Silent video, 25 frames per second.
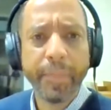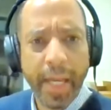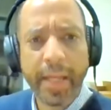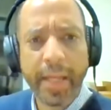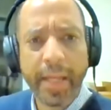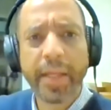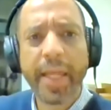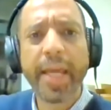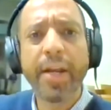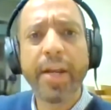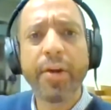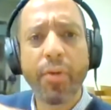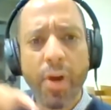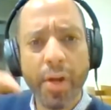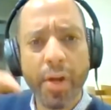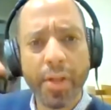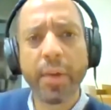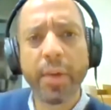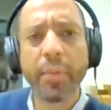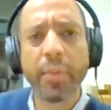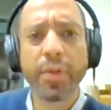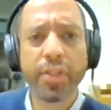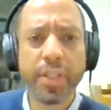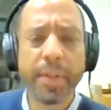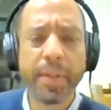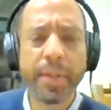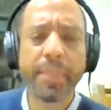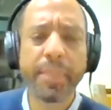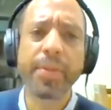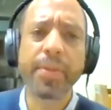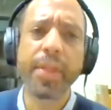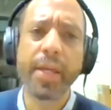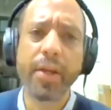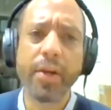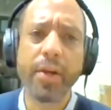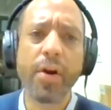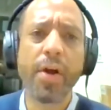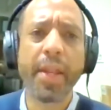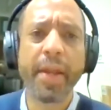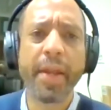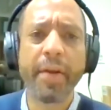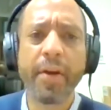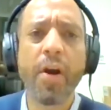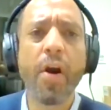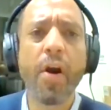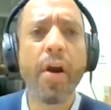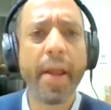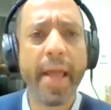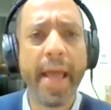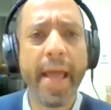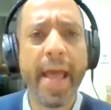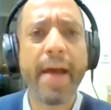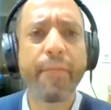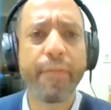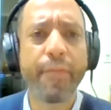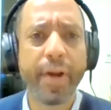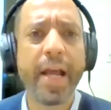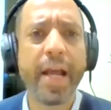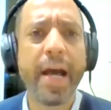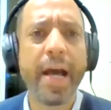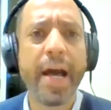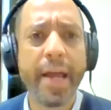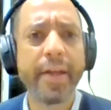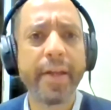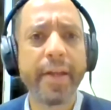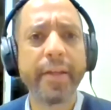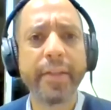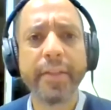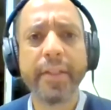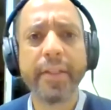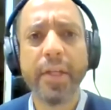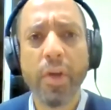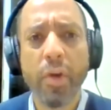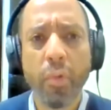And later on, they would ship a thing called Encarta Africana,